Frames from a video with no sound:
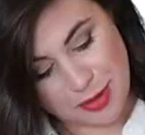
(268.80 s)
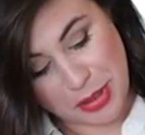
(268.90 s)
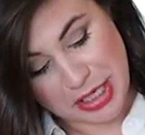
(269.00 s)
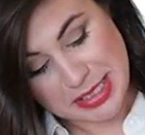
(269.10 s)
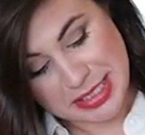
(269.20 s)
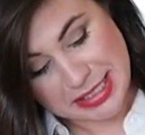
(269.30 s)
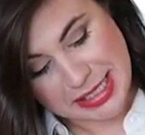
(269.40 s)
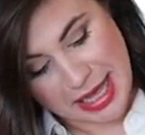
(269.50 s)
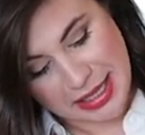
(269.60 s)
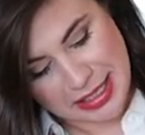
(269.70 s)
The pasta
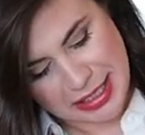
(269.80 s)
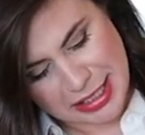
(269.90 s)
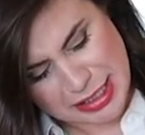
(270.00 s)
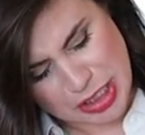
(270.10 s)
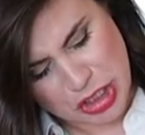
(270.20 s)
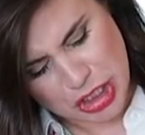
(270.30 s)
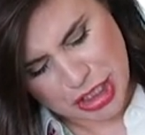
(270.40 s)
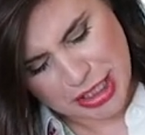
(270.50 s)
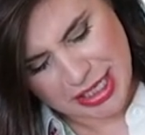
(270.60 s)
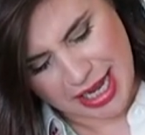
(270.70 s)
salad is
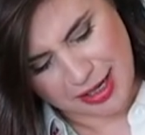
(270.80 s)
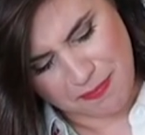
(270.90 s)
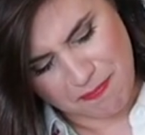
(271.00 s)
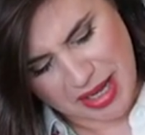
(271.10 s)
good and